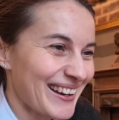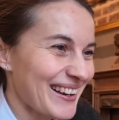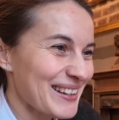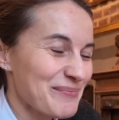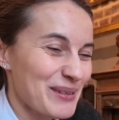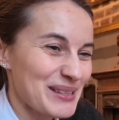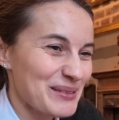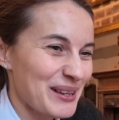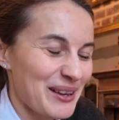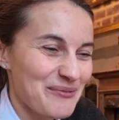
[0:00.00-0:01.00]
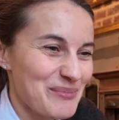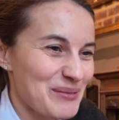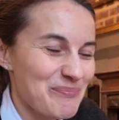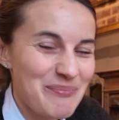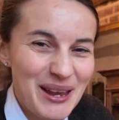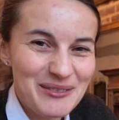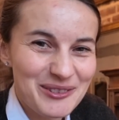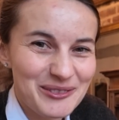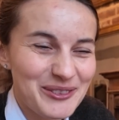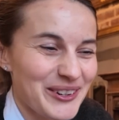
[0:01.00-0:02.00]
it must have been
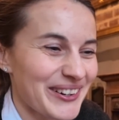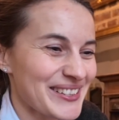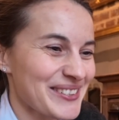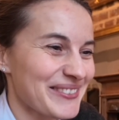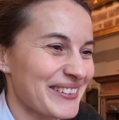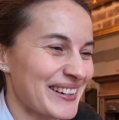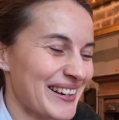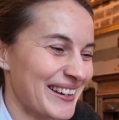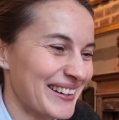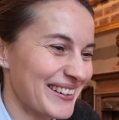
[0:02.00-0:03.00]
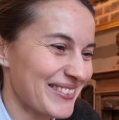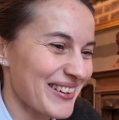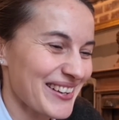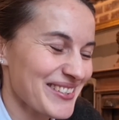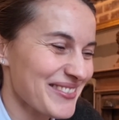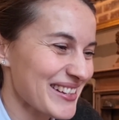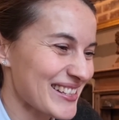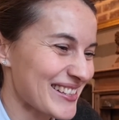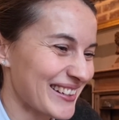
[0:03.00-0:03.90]
painful for her to render it,